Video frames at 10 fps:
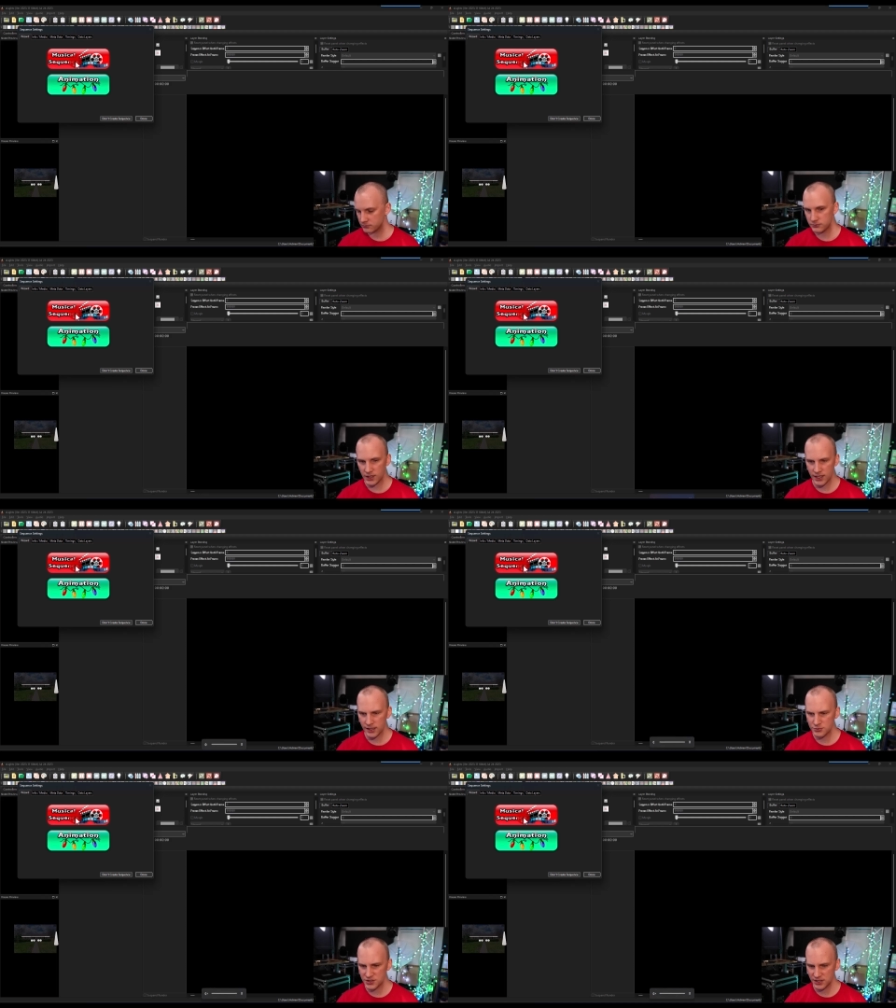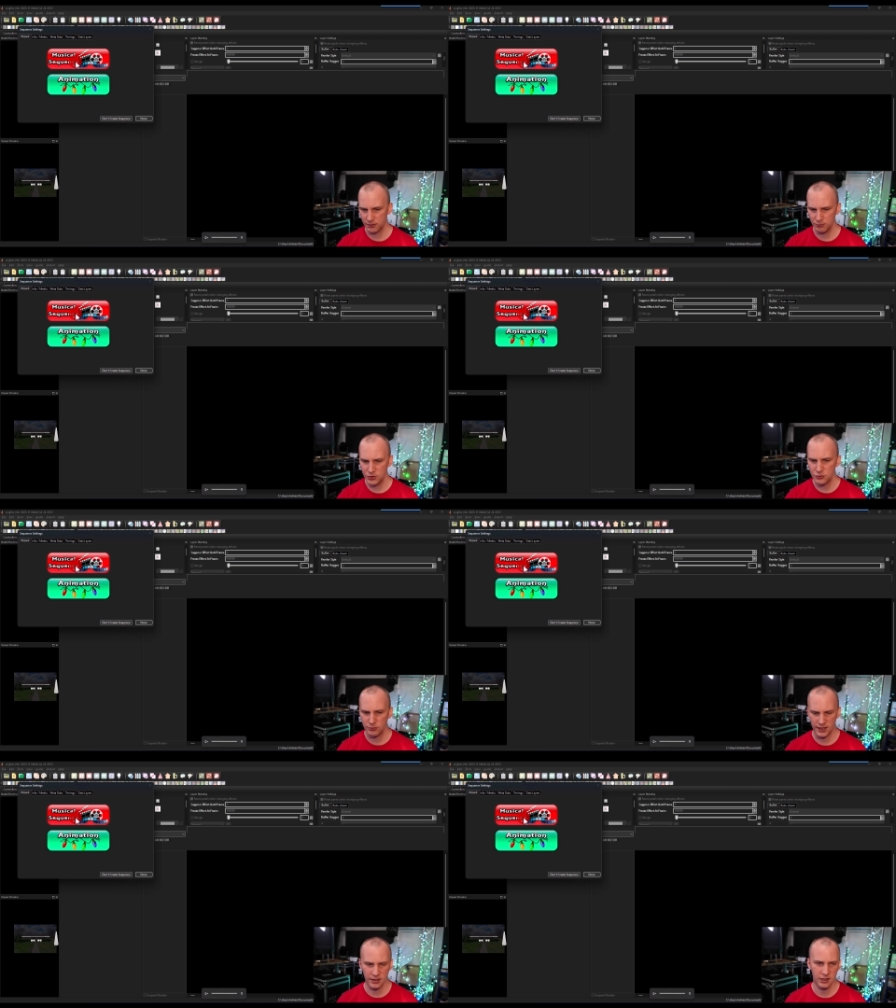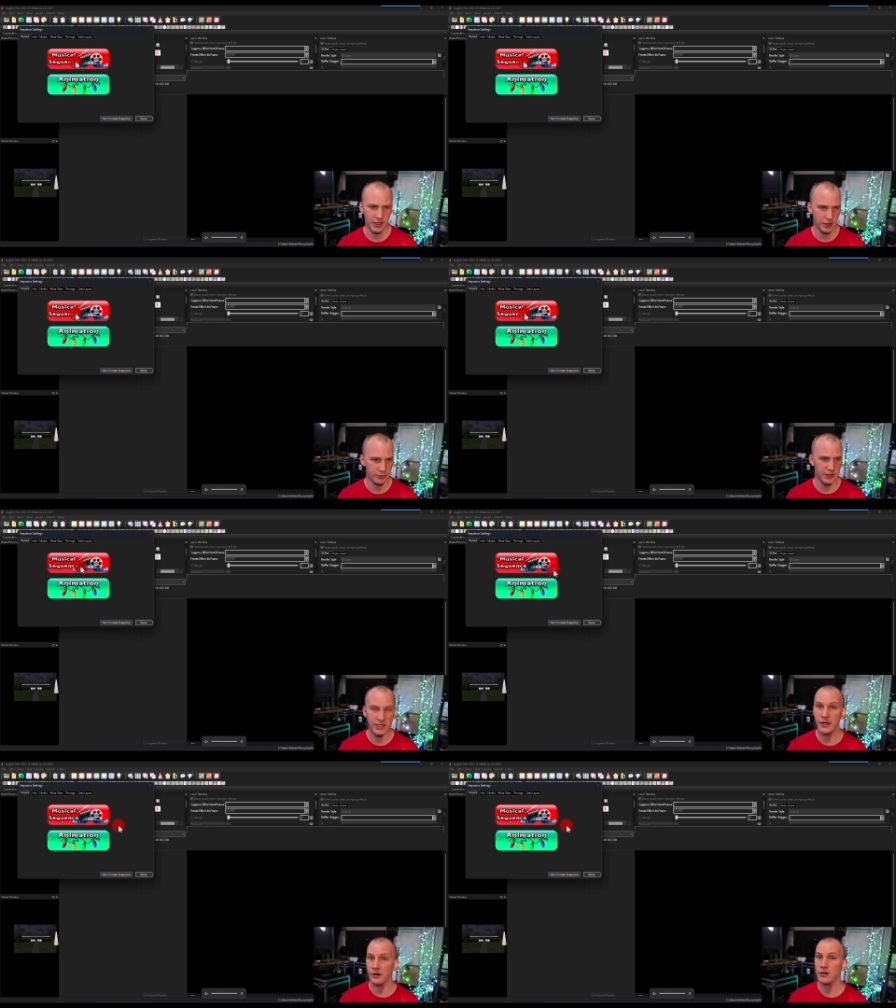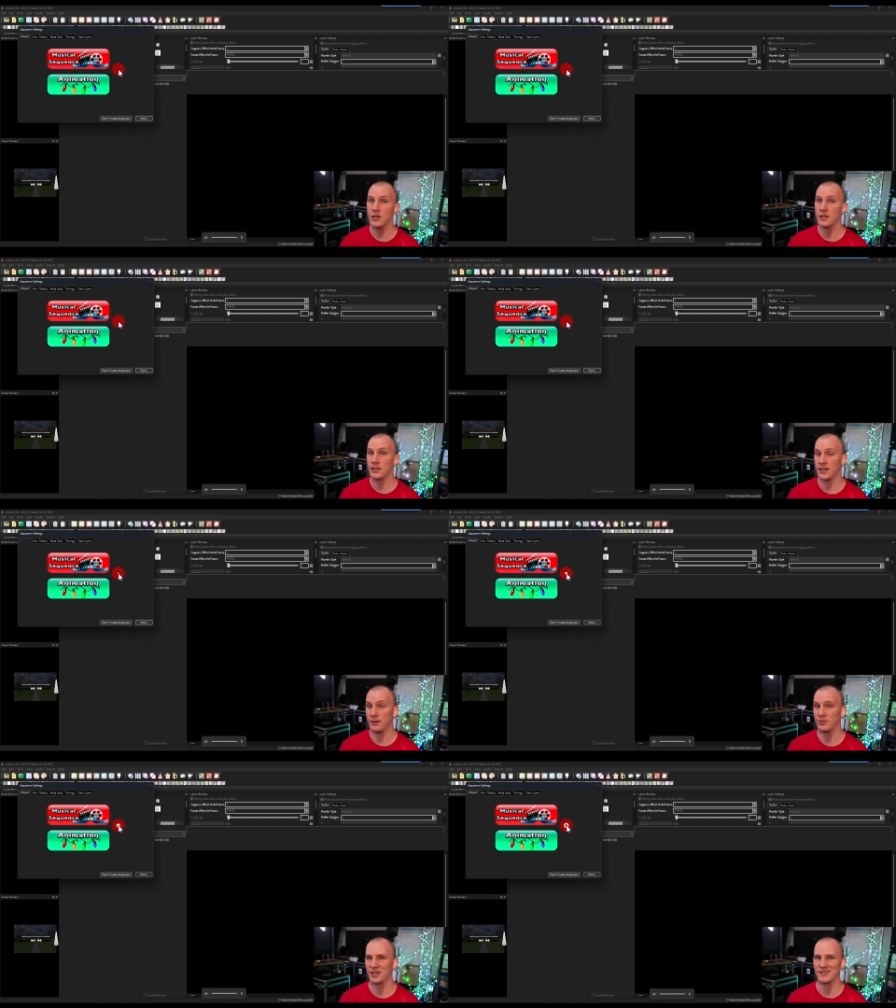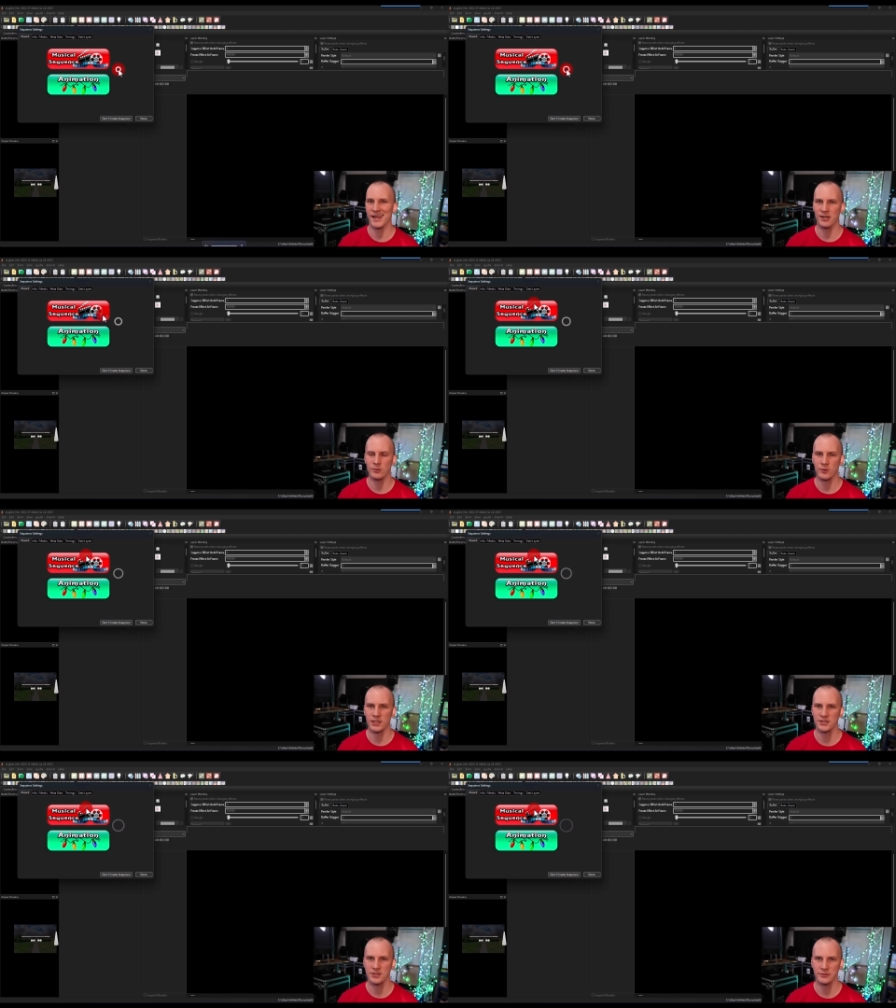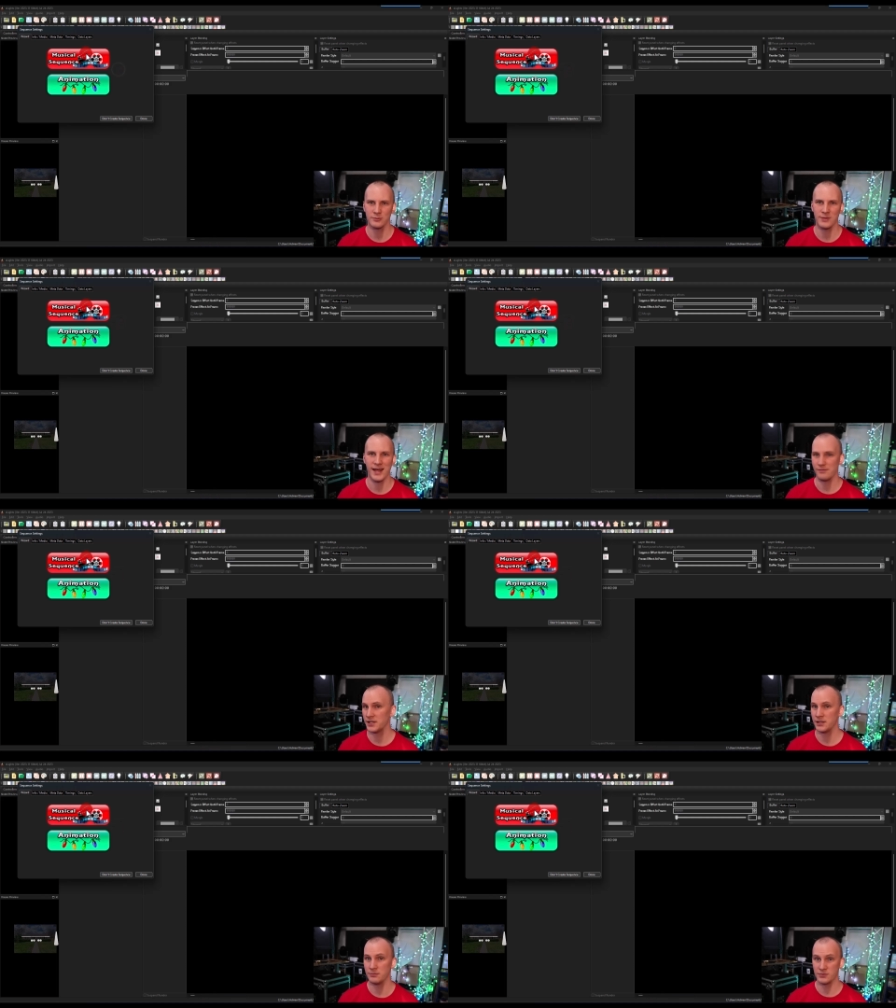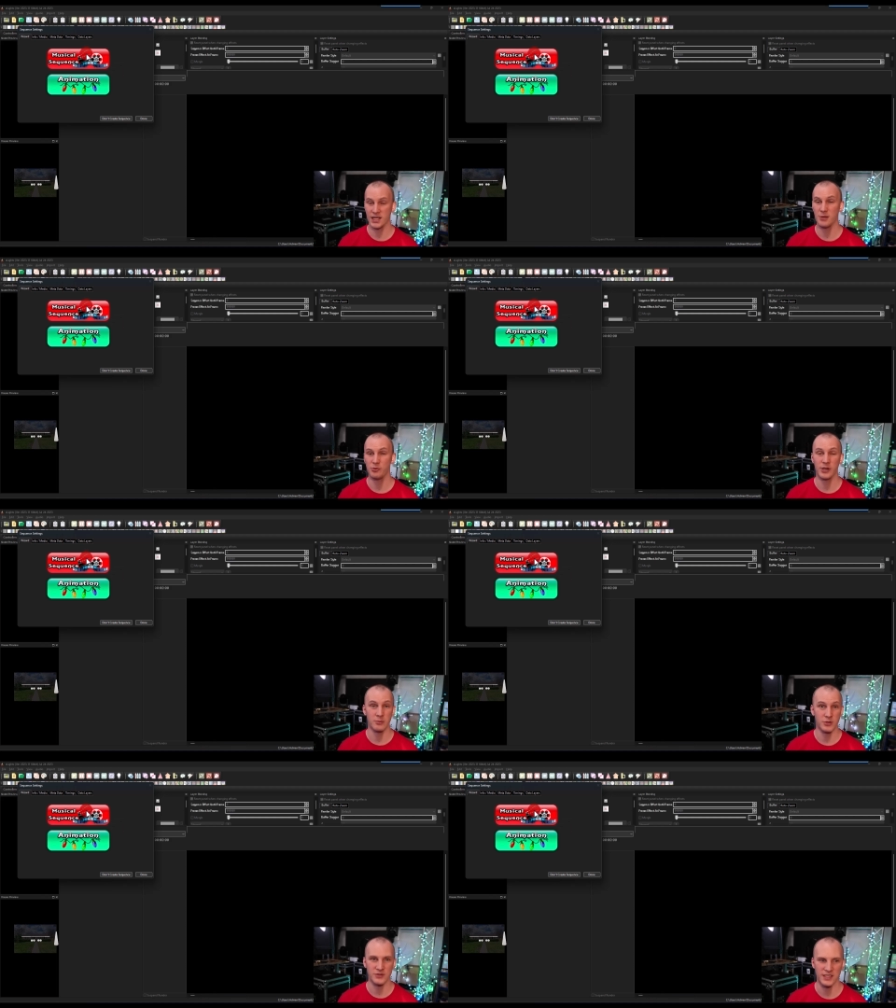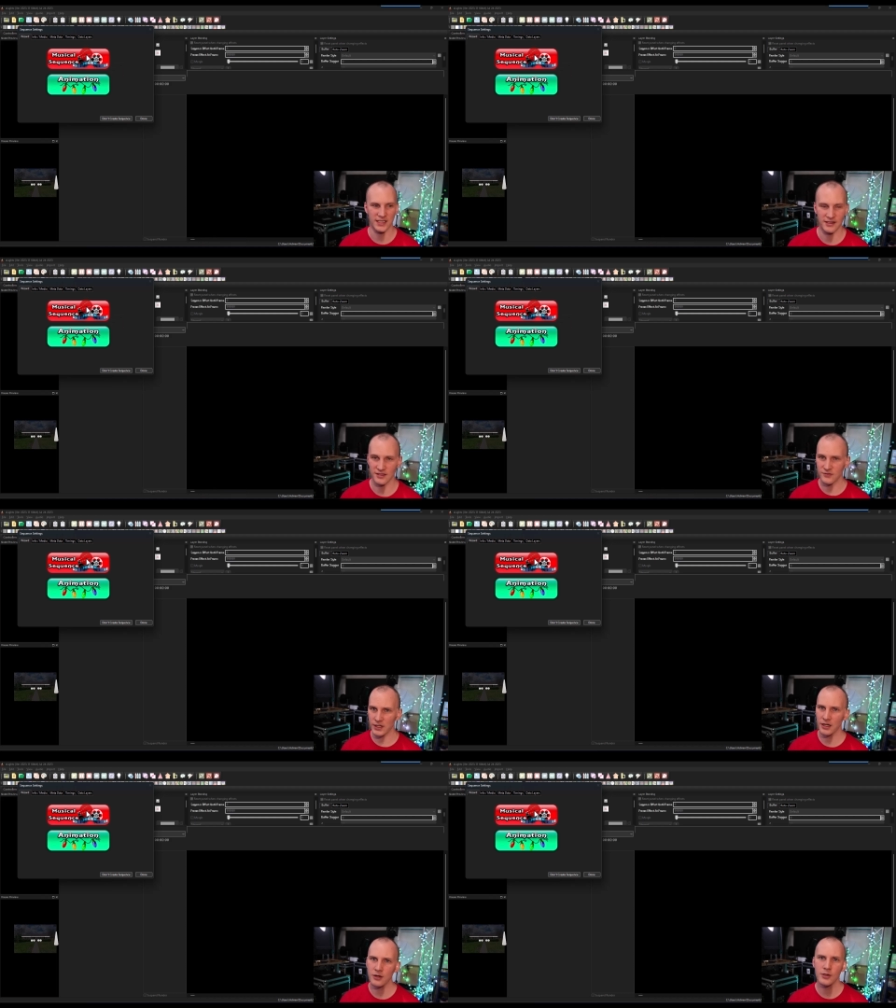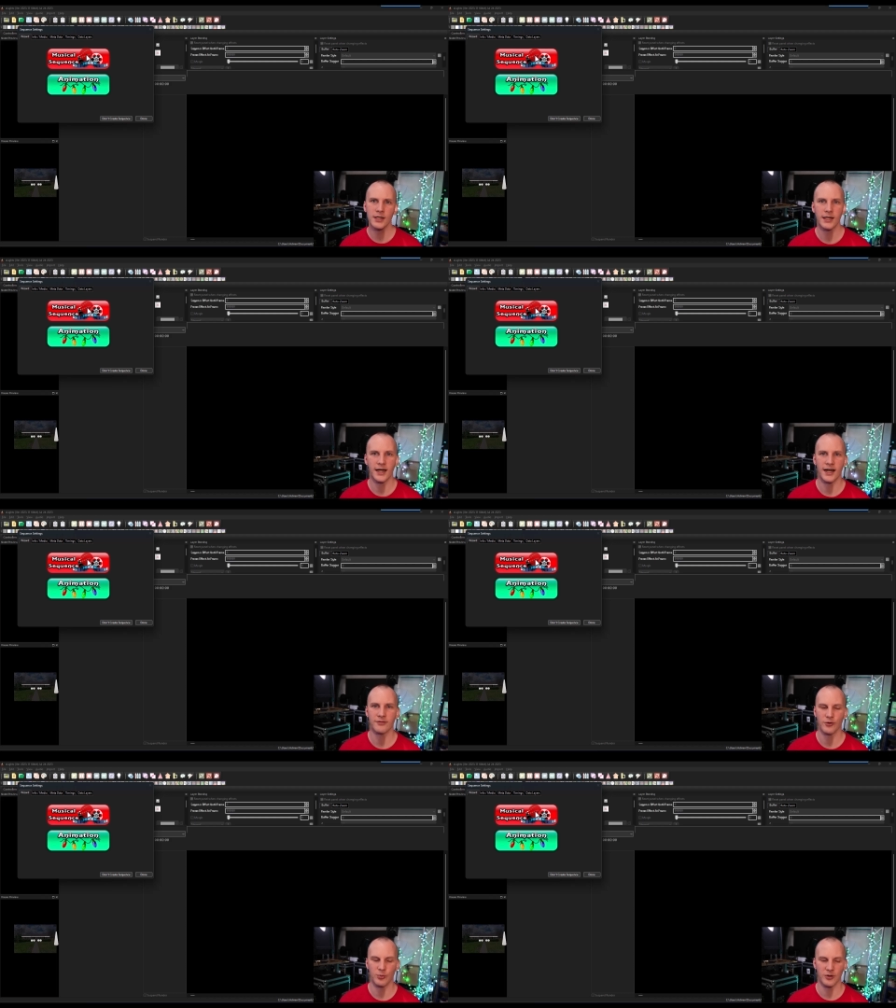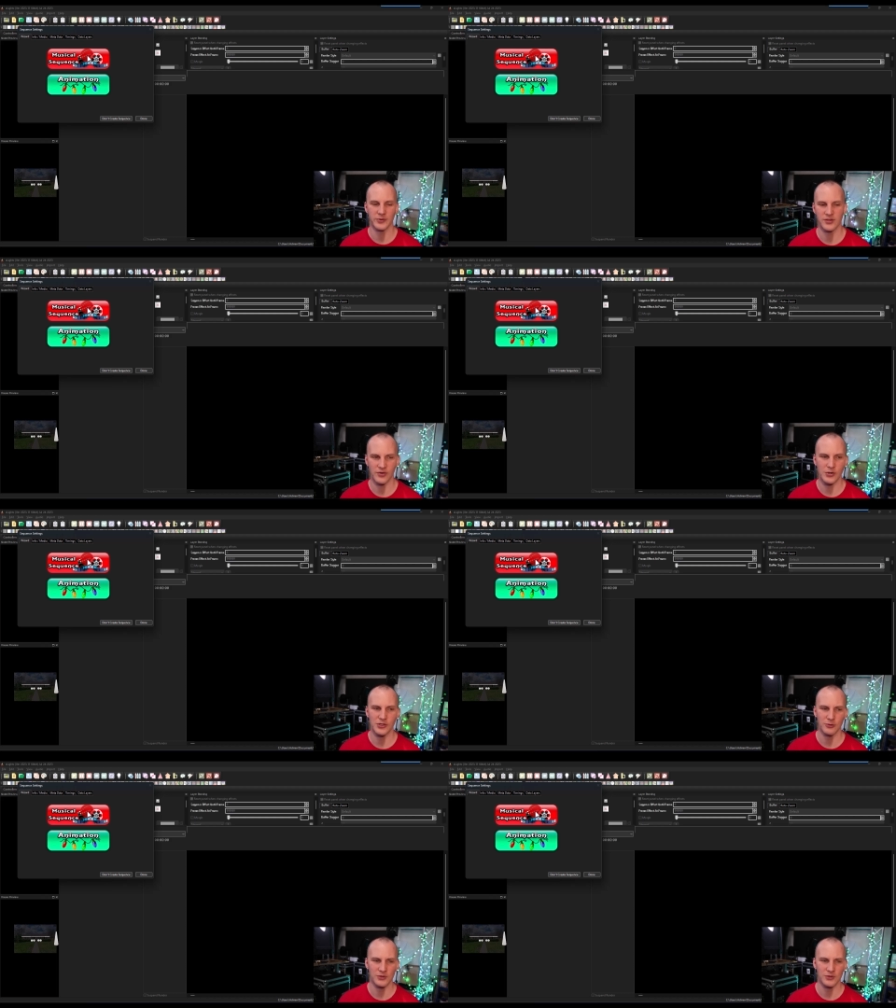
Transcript: And I'm just going to mute my audio here um, because I don't want to have any copyrighted music in this video uh, for the purpose of YouTube.